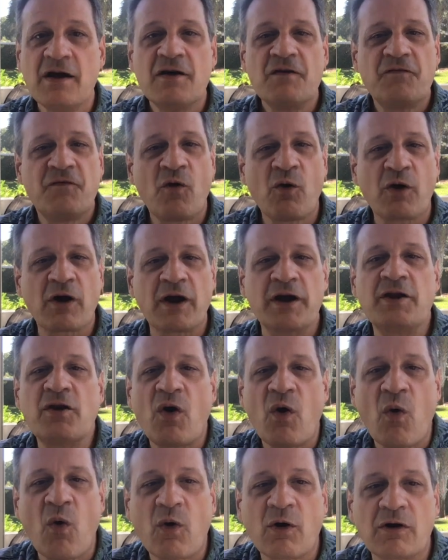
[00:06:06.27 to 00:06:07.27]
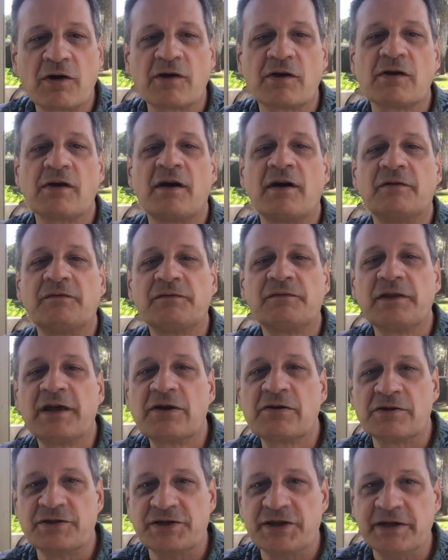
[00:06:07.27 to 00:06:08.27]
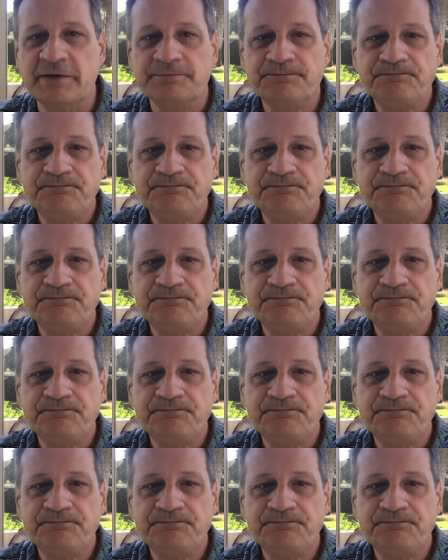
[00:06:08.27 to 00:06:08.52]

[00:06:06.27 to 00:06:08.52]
for an order of liturgy.